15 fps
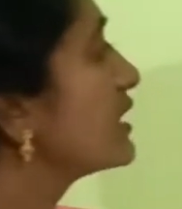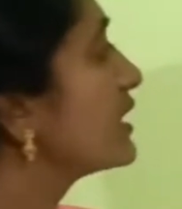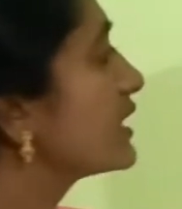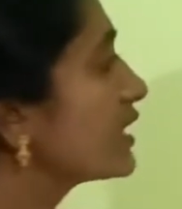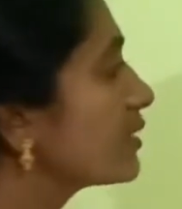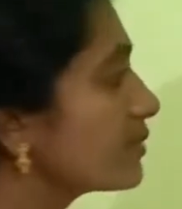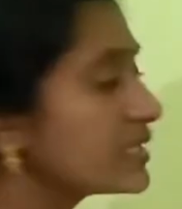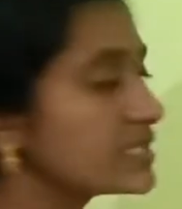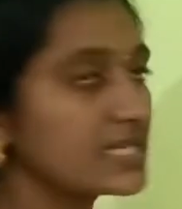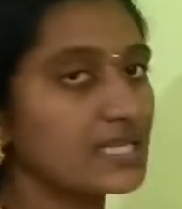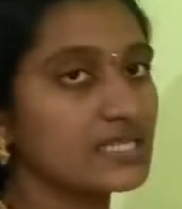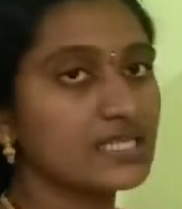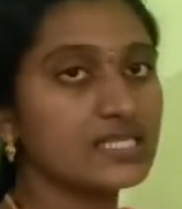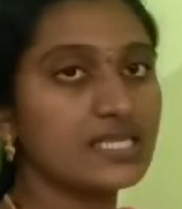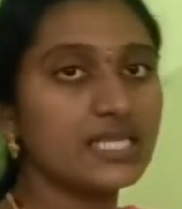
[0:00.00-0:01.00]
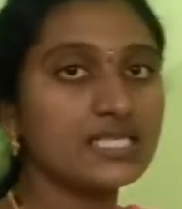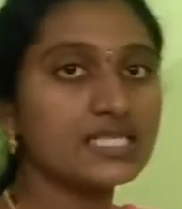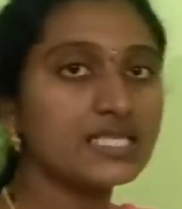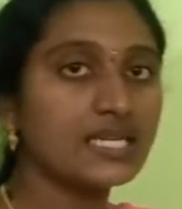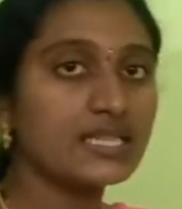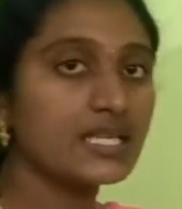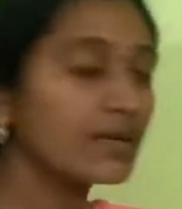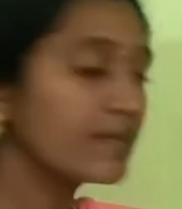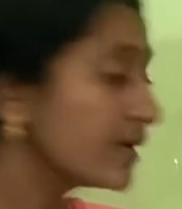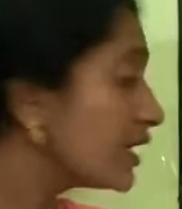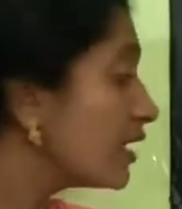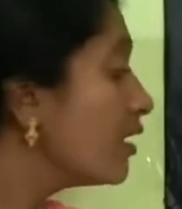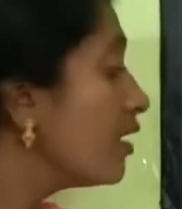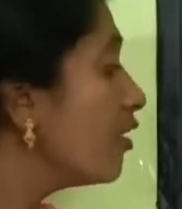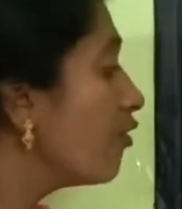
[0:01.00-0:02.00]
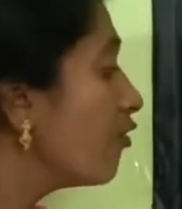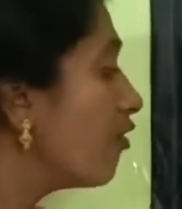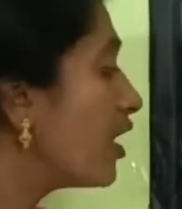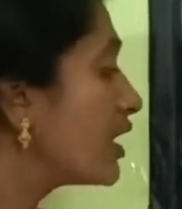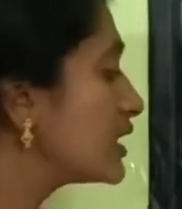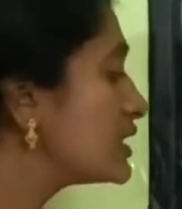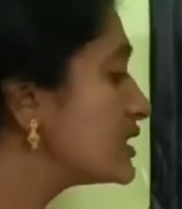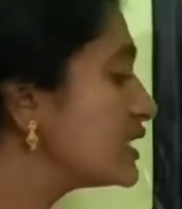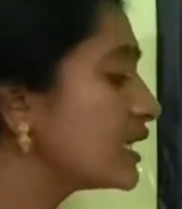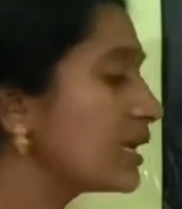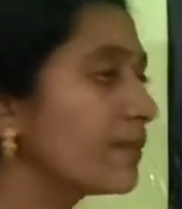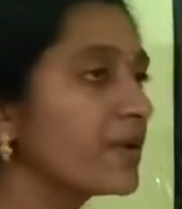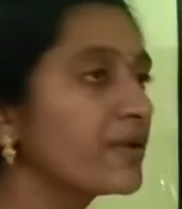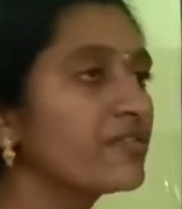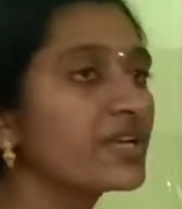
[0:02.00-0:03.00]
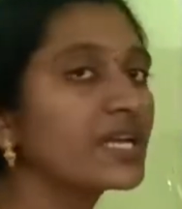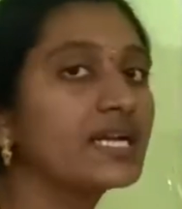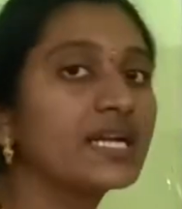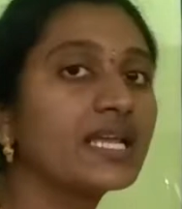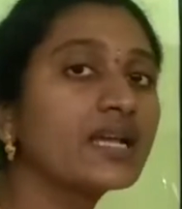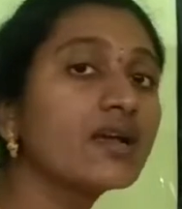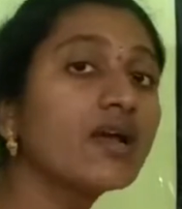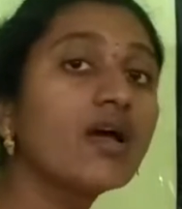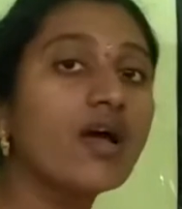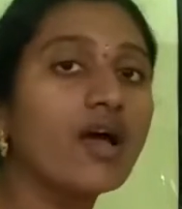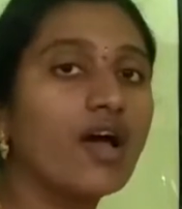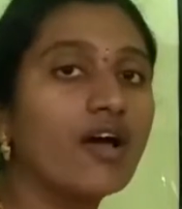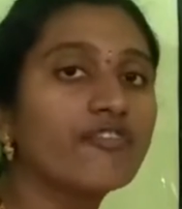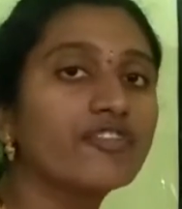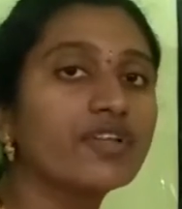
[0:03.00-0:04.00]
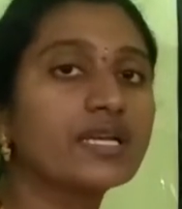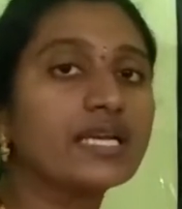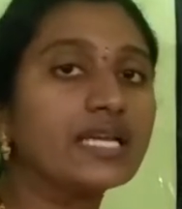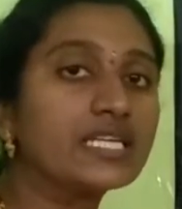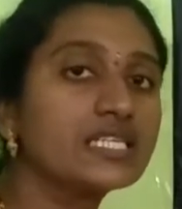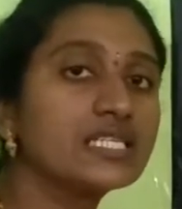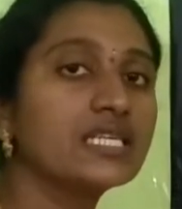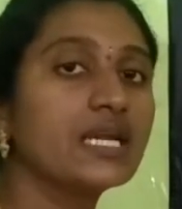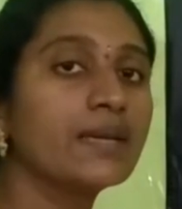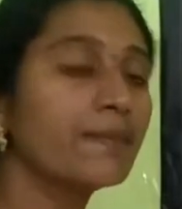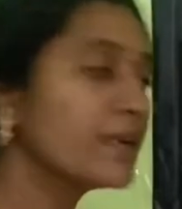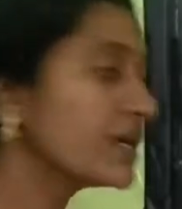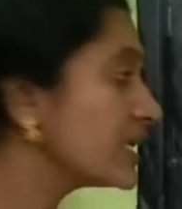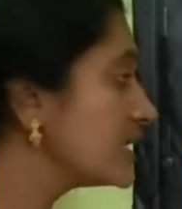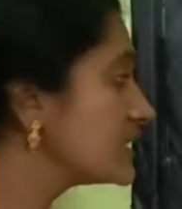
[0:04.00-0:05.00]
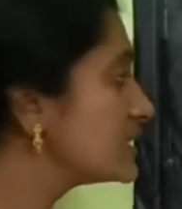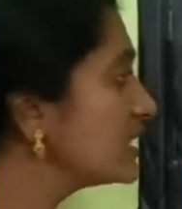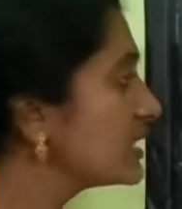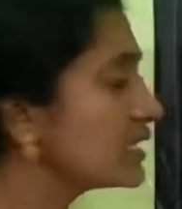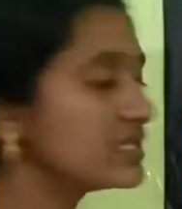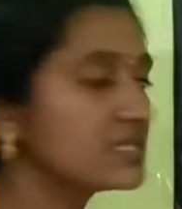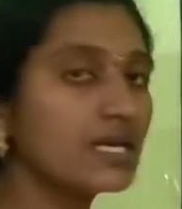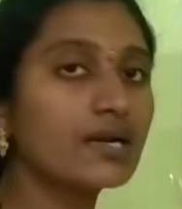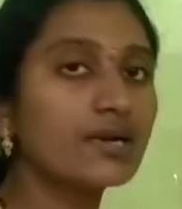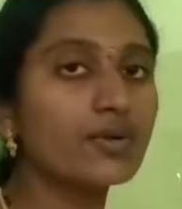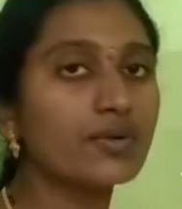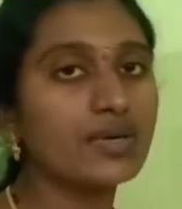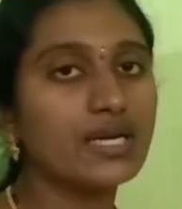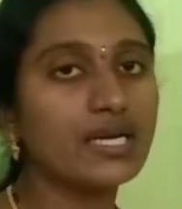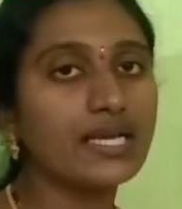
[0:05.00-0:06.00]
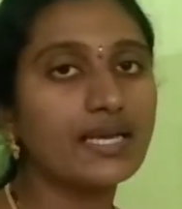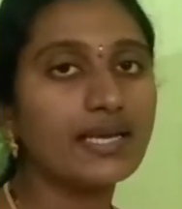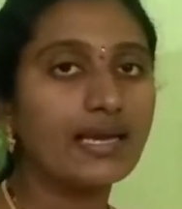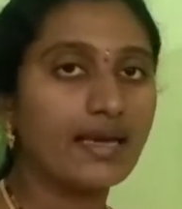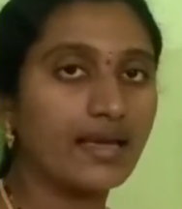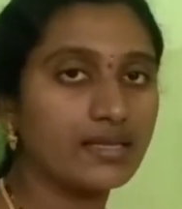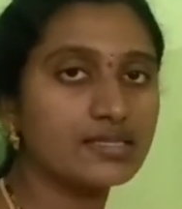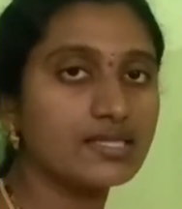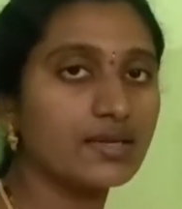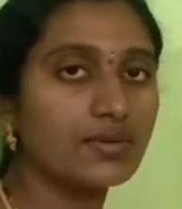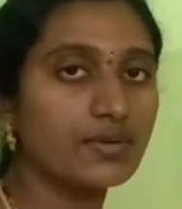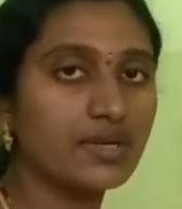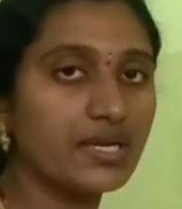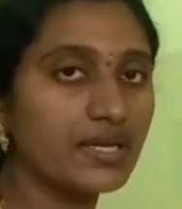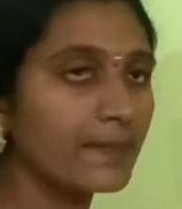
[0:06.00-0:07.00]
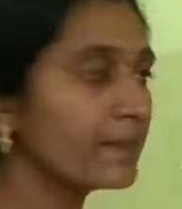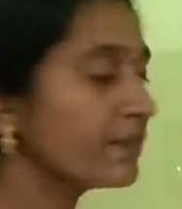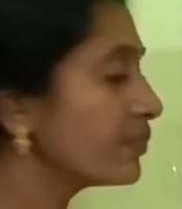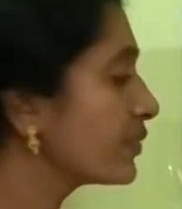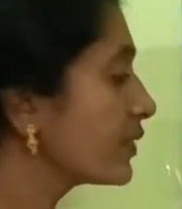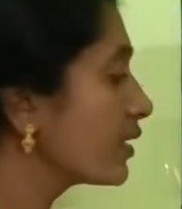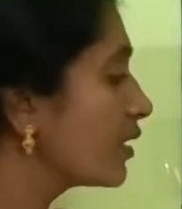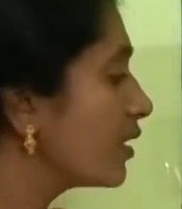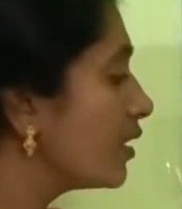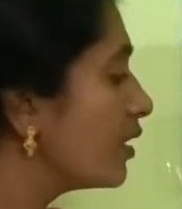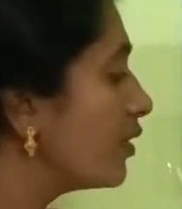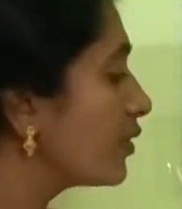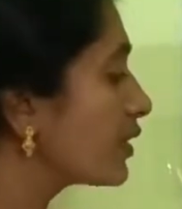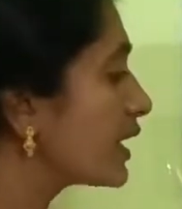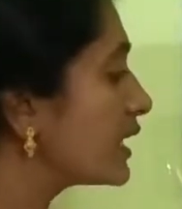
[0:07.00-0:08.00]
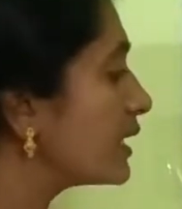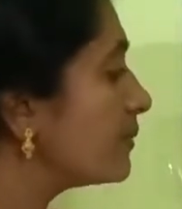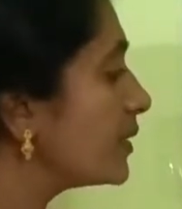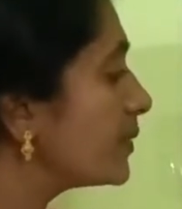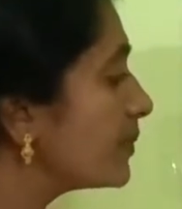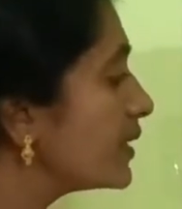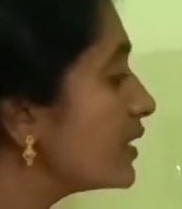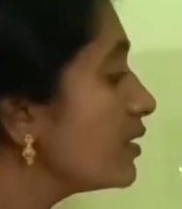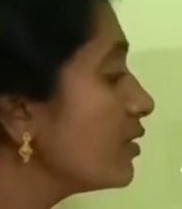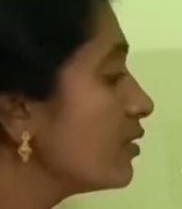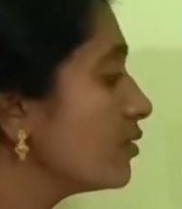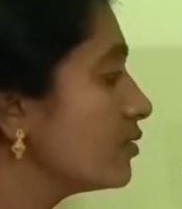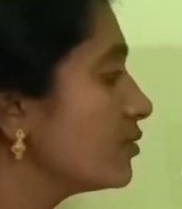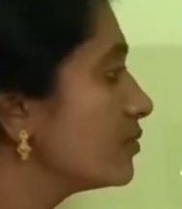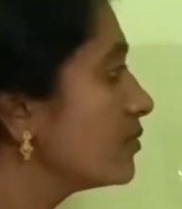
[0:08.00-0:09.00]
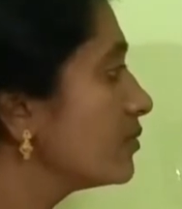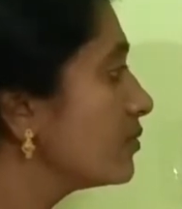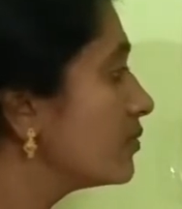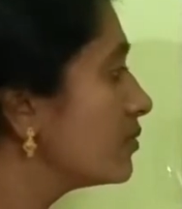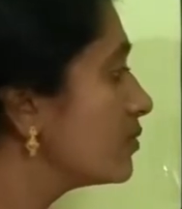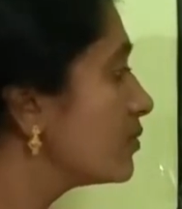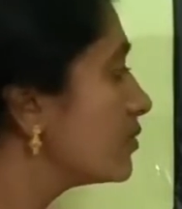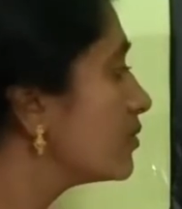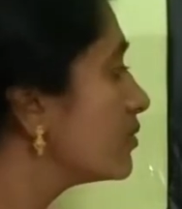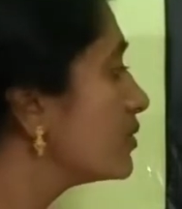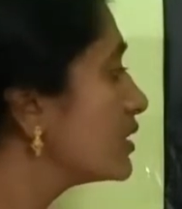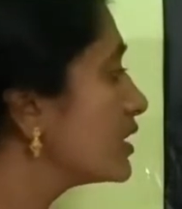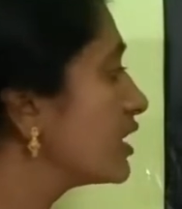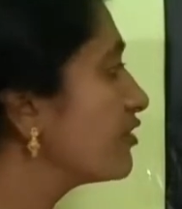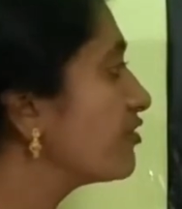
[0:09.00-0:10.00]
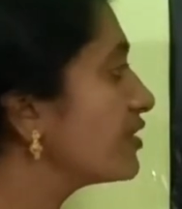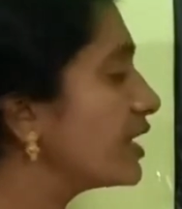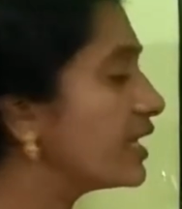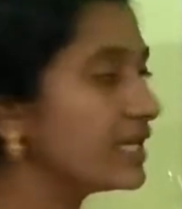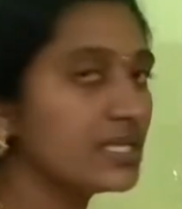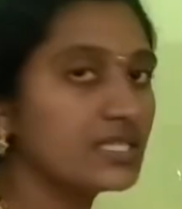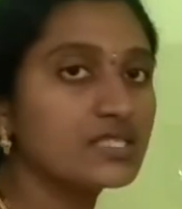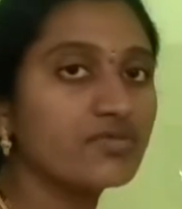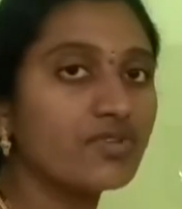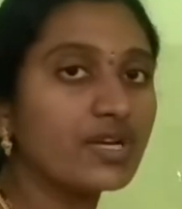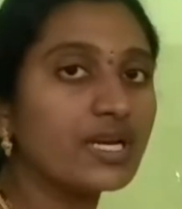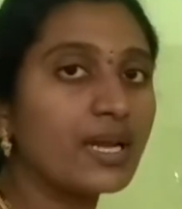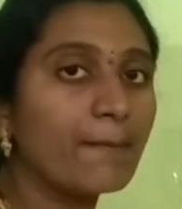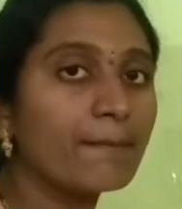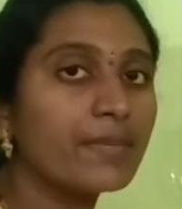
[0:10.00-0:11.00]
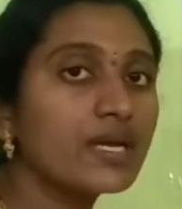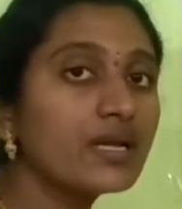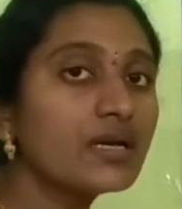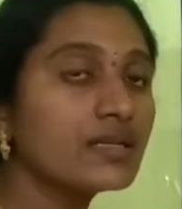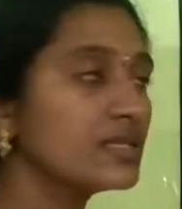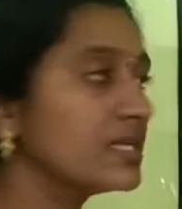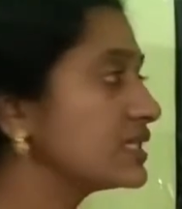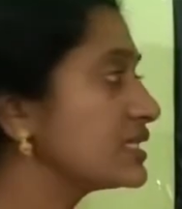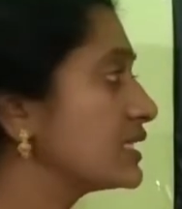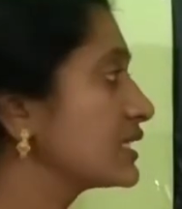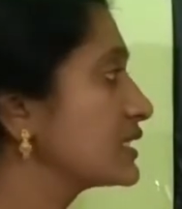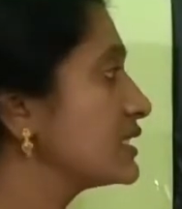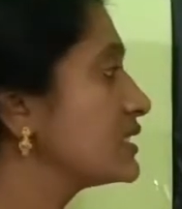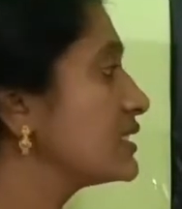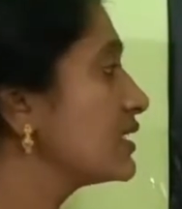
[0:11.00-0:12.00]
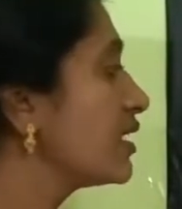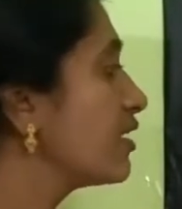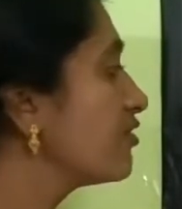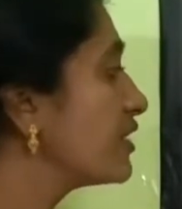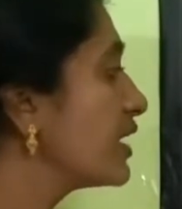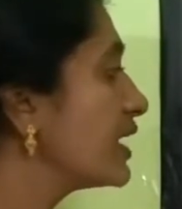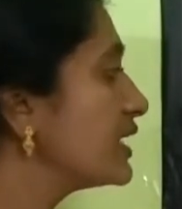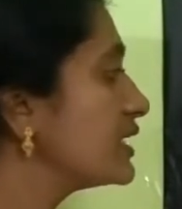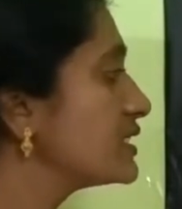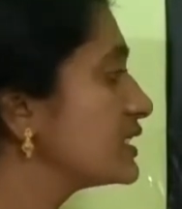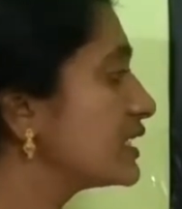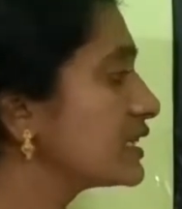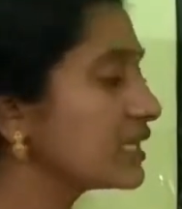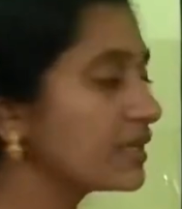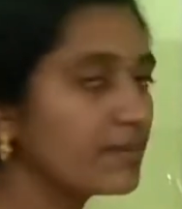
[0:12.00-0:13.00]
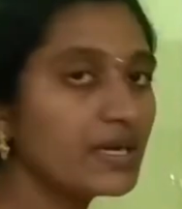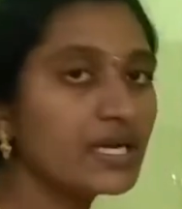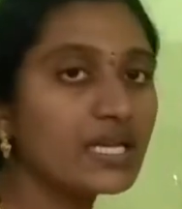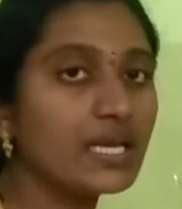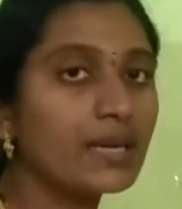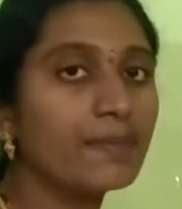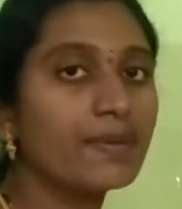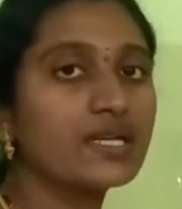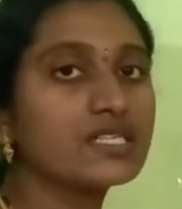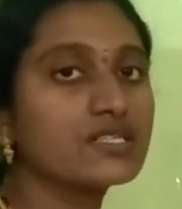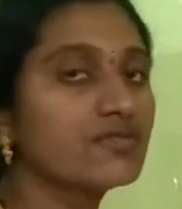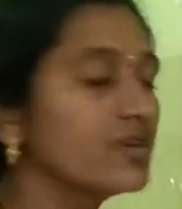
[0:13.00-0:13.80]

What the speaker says: nothing but successor is nothing but what is the number we can take? After next number is the result only, answer only. Okay, remember? If A is one number, the successor of A is nothing but A plus